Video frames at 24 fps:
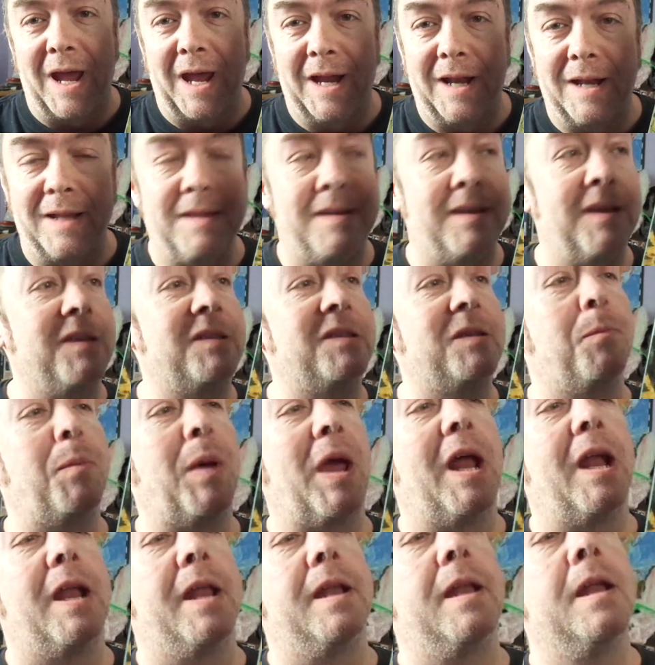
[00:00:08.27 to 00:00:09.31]
had
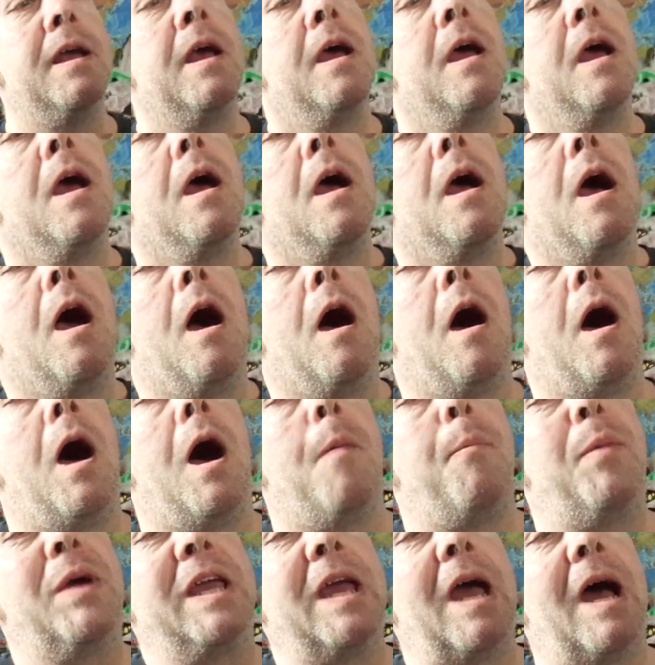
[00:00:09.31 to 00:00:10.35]
anticipated.
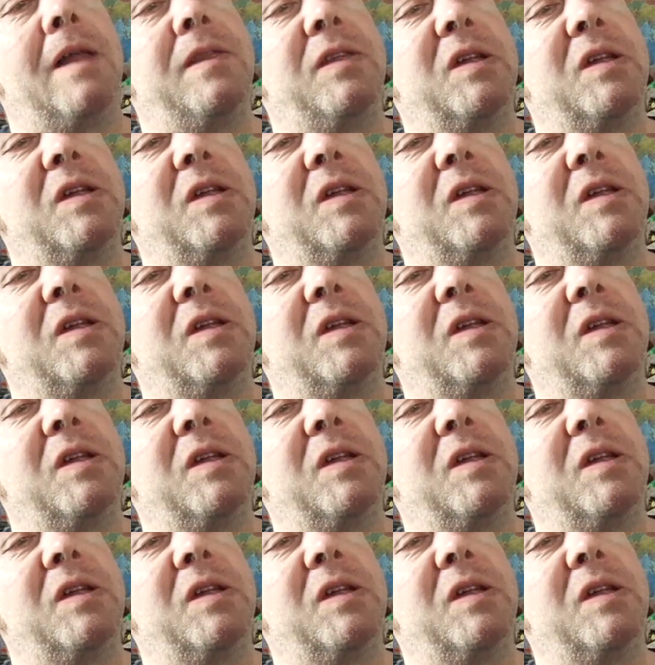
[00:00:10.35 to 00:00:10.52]
Uh, but yeah,